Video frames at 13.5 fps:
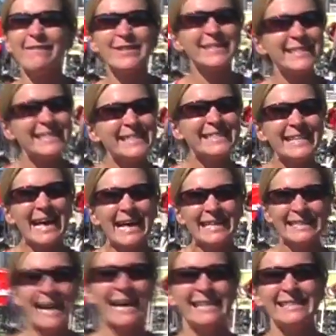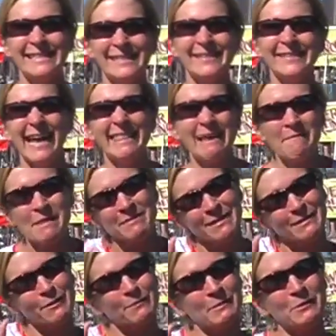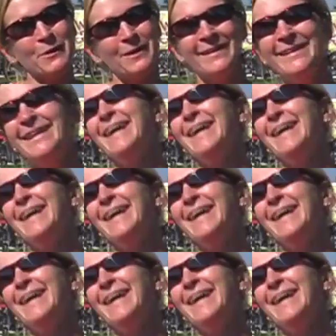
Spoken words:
Whatever she says, I do, and then maybe a little bit more.